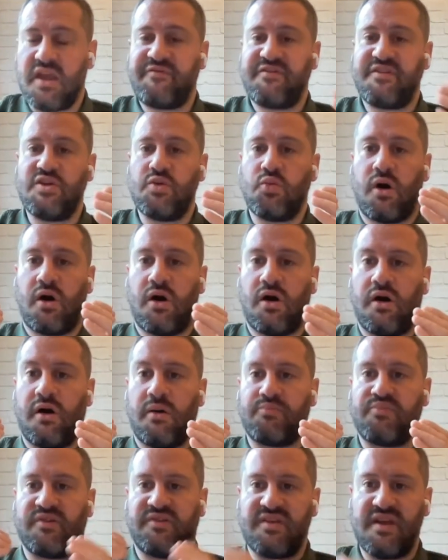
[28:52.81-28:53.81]
If you
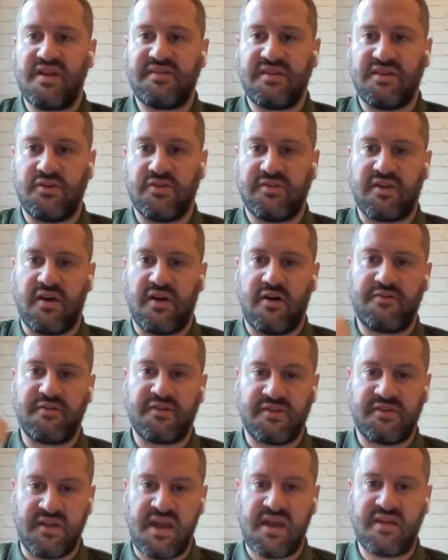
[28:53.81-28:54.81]
are presenting yourself
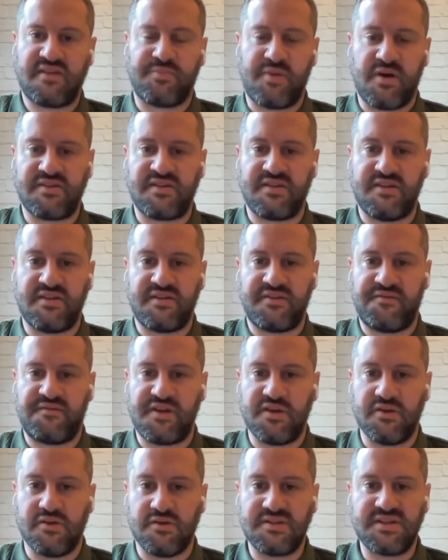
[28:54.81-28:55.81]
as an expert in this
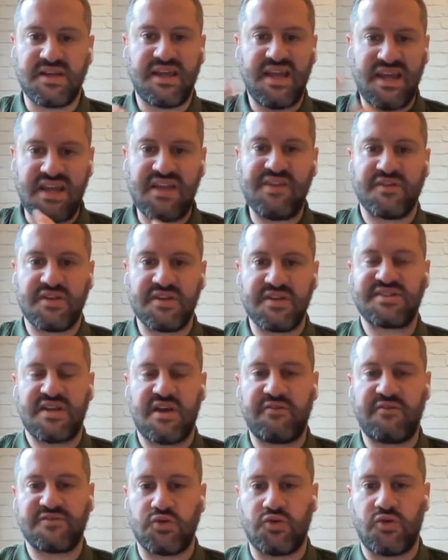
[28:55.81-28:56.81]
field, even a
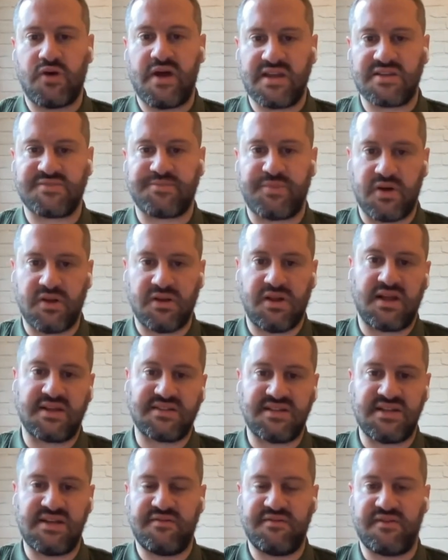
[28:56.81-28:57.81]
self-taught expert, like
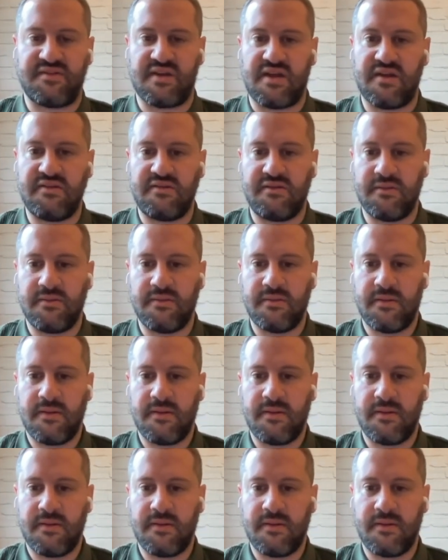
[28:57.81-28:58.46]
Steve said,